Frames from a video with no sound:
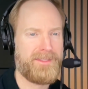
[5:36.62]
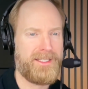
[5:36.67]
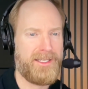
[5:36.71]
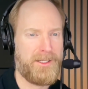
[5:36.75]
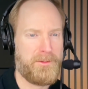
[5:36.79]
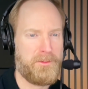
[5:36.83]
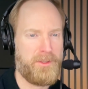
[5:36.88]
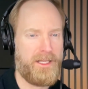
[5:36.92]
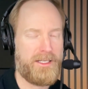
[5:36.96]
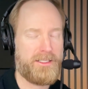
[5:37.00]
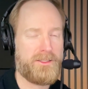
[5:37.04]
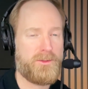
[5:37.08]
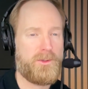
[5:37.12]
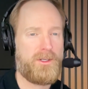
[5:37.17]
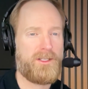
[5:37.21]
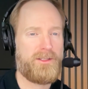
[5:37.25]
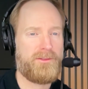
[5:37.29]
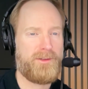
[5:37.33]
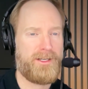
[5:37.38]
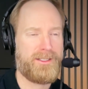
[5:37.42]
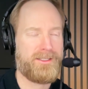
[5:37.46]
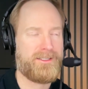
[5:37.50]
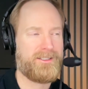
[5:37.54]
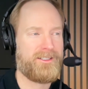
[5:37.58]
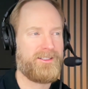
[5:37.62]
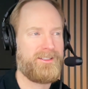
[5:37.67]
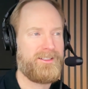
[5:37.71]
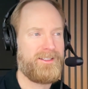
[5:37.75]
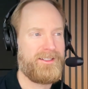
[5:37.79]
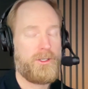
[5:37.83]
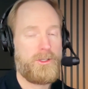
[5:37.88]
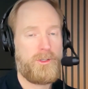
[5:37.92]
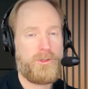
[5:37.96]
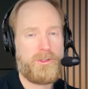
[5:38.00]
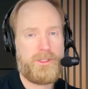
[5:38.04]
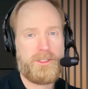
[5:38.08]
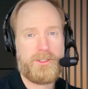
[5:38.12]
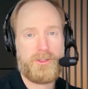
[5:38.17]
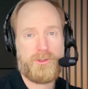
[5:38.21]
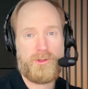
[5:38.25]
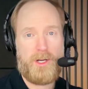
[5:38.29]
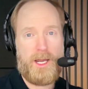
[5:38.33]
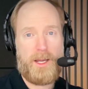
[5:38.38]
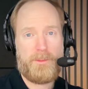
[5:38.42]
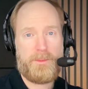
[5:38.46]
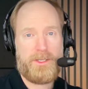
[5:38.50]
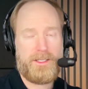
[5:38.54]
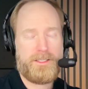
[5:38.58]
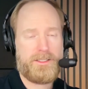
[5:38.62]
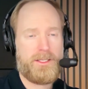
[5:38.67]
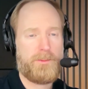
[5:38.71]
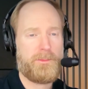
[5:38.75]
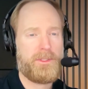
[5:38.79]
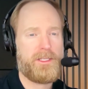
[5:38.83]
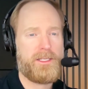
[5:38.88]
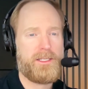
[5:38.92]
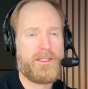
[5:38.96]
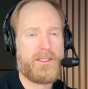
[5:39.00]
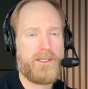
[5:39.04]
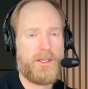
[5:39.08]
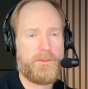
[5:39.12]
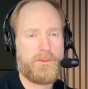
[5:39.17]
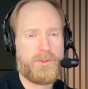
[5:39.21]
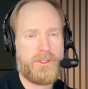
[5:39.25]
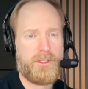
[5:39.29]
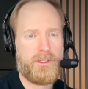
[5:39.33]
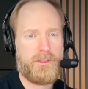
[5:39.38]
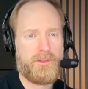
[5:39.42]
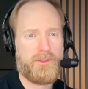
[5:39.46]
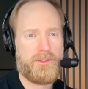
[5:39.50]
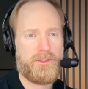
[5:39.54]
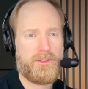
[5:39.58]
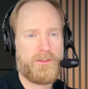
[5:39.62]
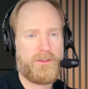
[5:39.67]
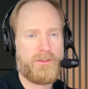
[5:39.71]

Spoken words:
Yeah, black swan events. You described as some of the assumptions.